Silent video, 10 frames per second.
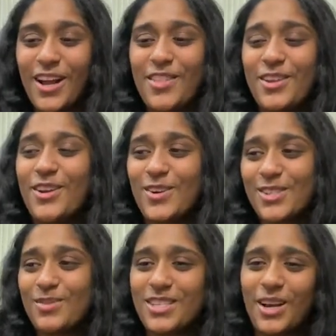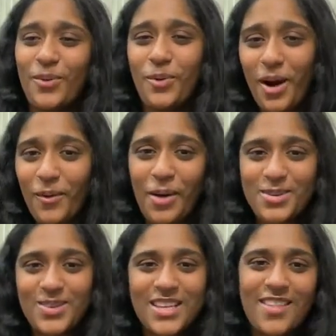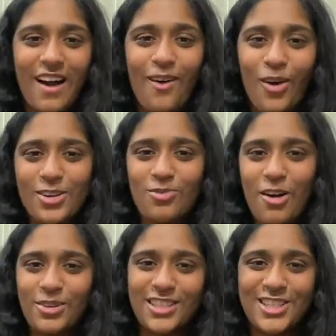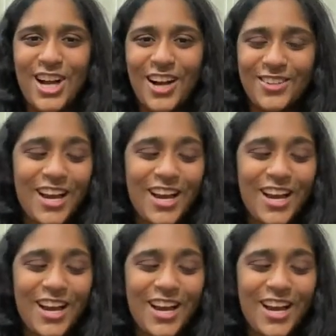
And then Ursa was like, "Why would you say that? What is wrong with this child?"